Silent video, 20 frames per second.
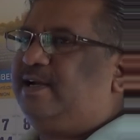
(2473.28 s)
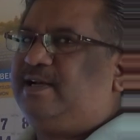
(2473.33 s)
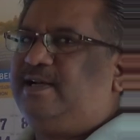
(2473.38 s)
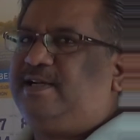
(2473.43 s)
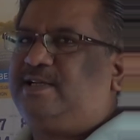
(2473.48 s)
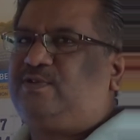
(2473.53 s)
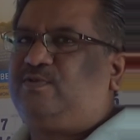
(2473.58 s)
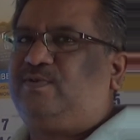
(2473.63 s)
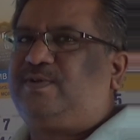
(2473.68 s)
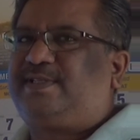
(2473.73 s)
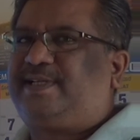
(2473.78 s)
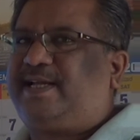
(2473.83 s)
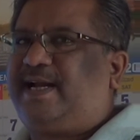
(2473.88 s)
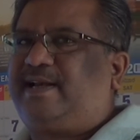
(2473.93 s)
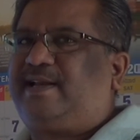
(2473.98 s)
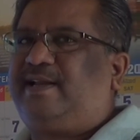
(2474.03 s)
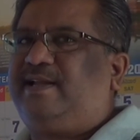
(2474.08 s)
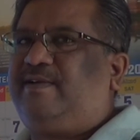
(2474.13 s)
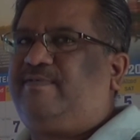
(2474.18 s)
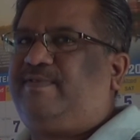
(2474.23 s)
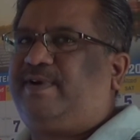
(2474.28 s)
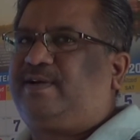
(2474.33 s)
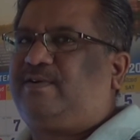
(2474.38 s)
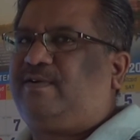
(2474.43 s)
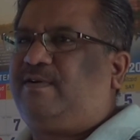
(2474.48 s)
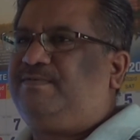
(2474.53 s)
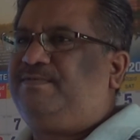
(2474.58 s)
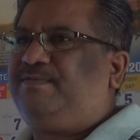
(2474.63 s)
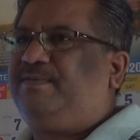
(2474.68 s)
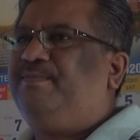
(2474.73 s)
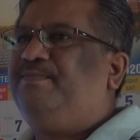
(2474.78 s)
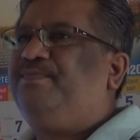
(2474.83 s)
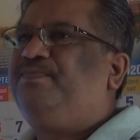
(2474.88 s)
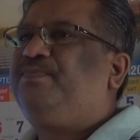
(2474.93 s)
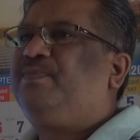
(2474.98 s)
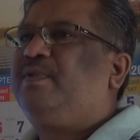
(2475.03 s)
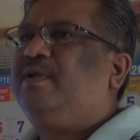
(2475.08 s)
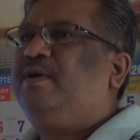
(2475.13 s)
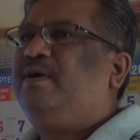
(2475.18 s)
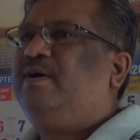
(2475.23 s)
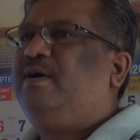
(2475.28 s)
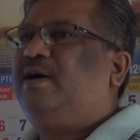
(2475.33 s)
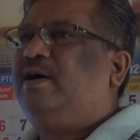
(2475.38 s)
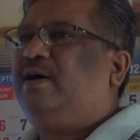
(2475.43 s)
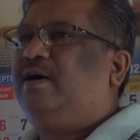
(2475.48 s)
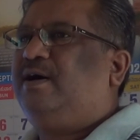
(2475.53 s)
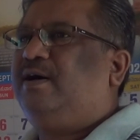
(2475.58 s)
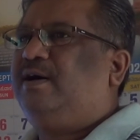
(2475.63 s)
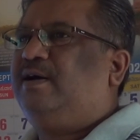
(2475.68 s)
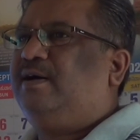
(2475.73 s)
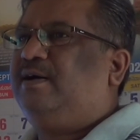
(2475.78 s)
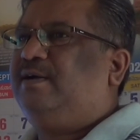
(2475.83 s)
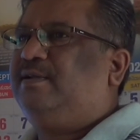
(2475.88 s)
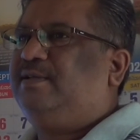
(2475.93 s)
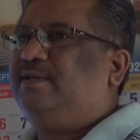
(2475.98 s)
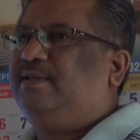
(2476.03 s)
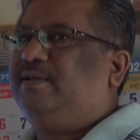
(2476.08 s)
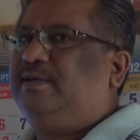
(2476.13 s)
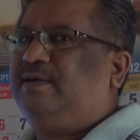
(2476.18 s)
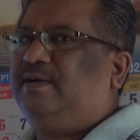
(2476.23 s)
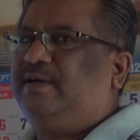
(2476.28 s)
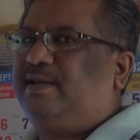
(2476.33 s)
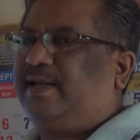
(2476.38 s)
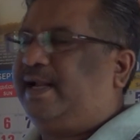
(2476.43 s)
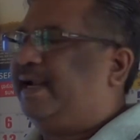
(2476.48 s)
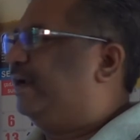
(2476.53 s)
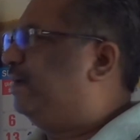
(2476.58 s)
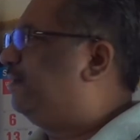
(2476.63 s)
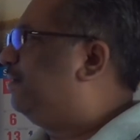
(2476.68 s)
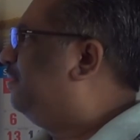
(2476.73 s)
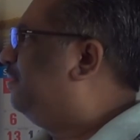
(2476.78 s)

leads to a scattering effect of the light.